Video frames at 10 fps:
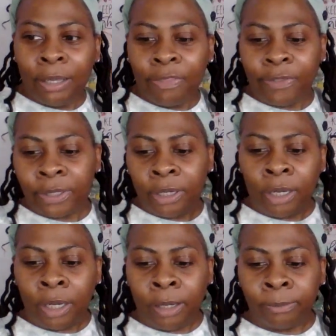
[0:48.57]
The,
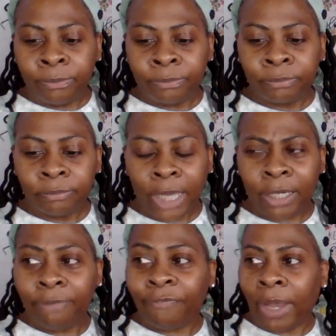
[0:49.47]
um, I
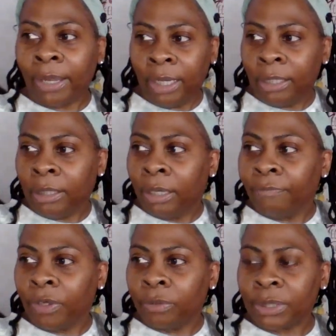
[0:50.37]
couldn't find any of
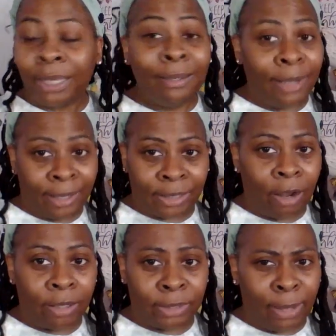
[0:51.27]
those index
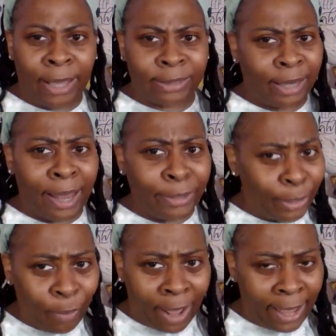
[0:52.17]
cards in my house and I
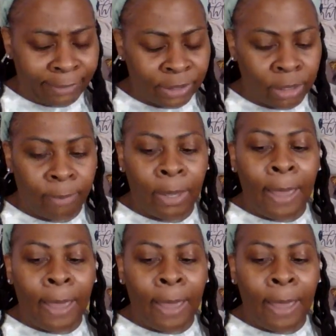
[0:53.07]
know I have some.